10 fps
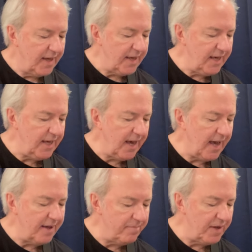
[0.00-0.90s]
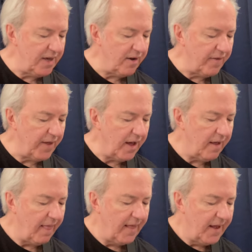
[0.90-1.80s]
E, A, and B on the
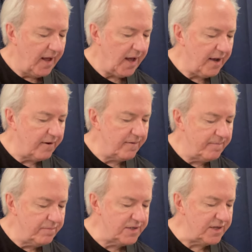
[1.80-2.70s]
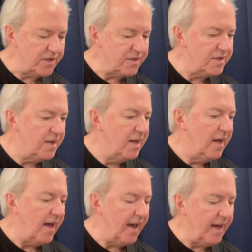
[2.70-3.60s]
higher positions,
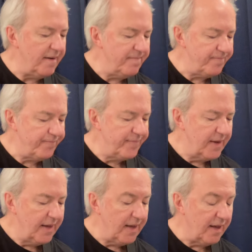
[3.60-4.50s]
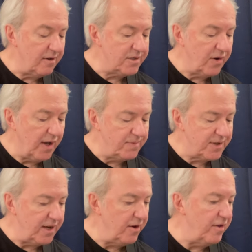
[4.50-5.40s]
and it also
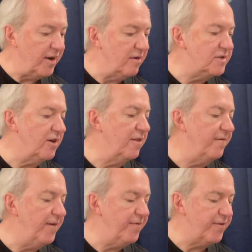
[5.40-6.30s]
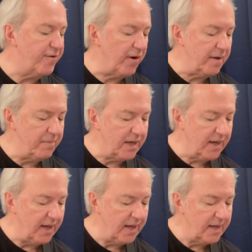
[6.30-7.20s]
helps to know the notes on the fifth string
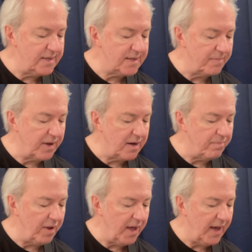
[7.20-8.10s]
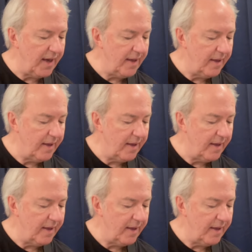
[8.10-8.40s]
because I'm going to play